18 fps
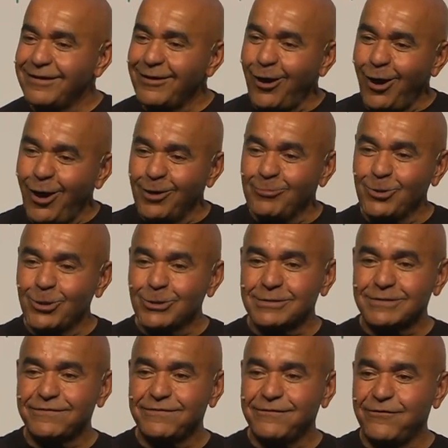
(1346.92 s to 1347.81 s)

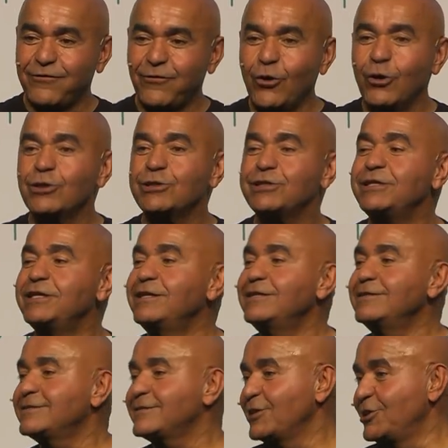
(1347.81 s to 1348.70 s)
Almost
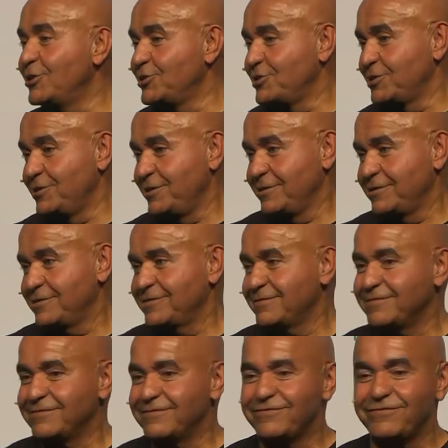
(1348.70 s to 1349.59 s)
14 surgeries
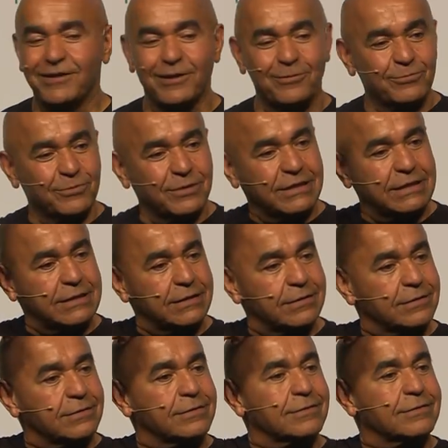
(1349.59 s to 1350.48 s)
from
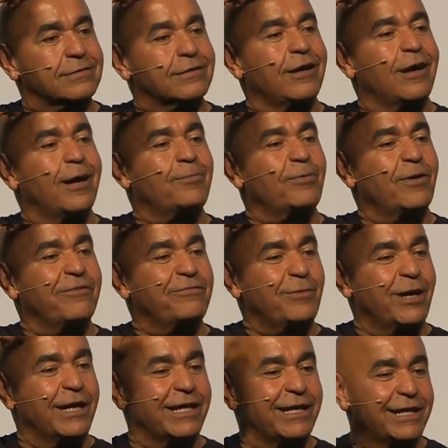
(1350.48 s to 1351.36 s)
top of
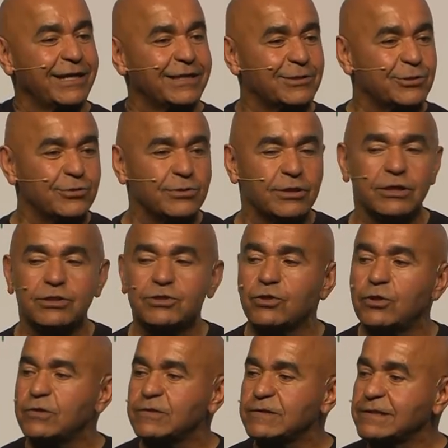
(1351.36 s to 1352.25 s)
my head to the
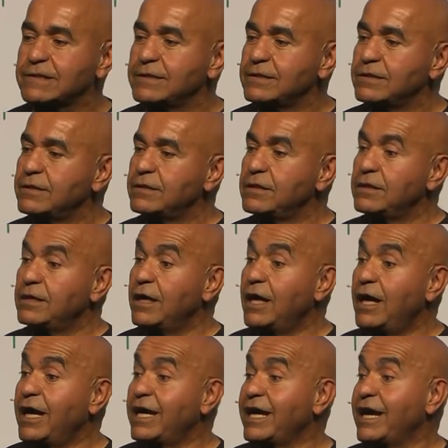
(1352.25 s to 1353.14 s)
toes
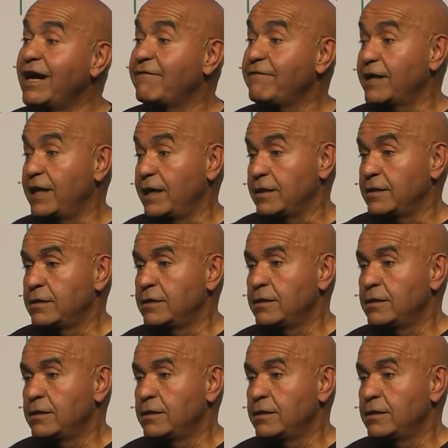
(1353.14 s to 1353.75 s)
I have had.